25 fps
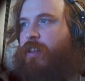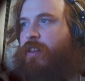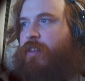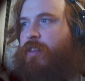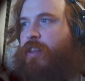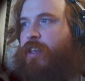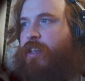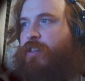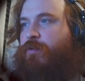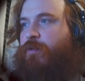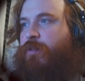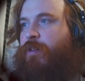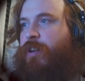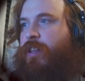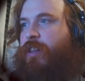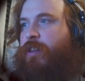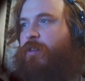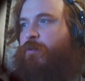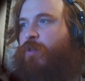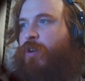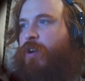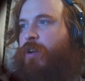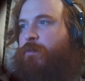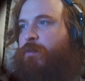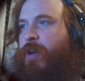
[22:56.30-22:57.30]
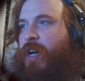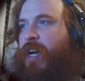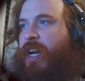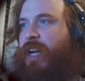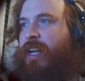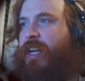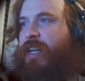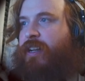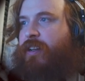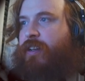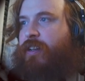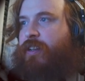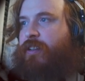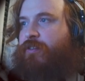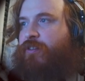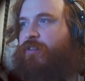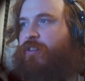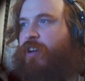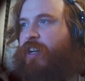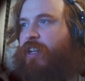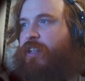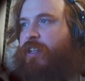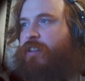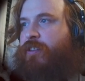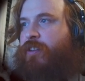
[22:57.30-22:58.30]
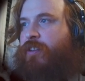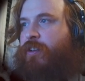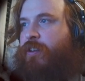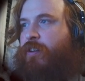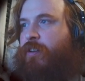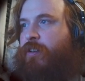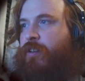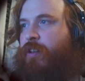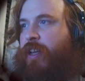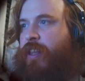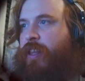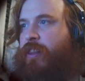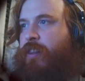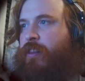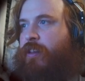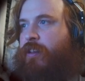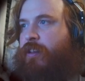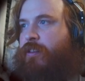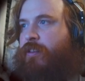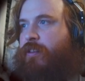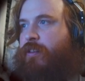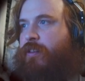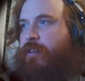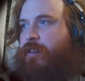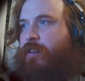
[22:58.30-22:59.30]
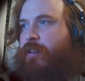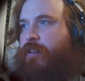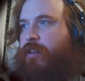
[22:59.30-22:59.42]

This one and the one behind us, right? So like this.